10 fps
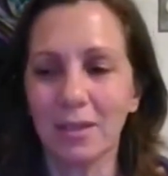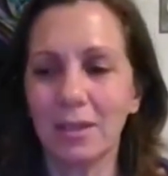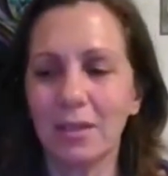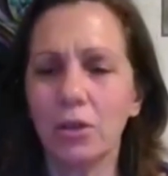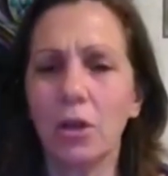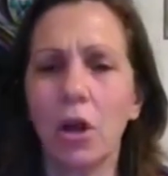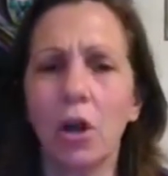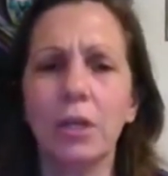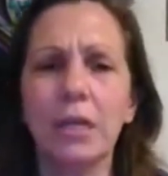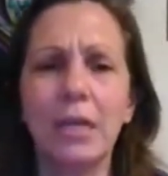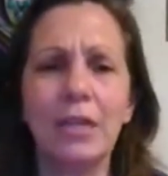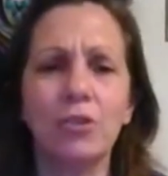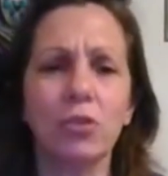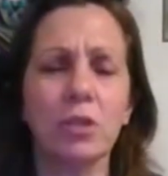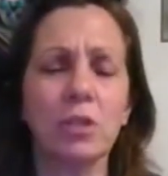Your guardian
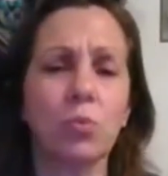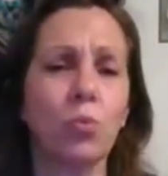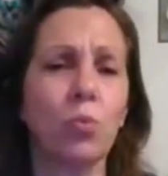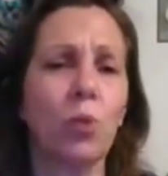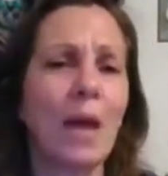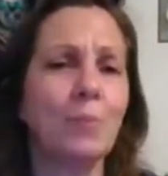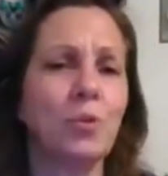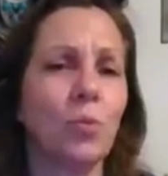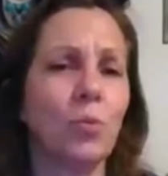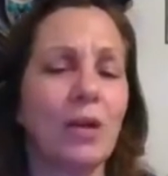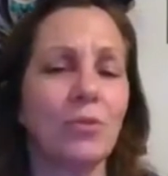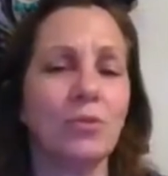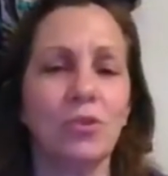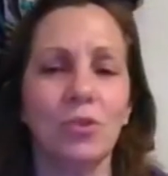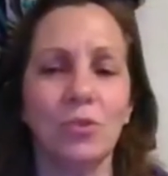angel is wrapped around
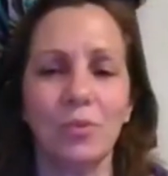you,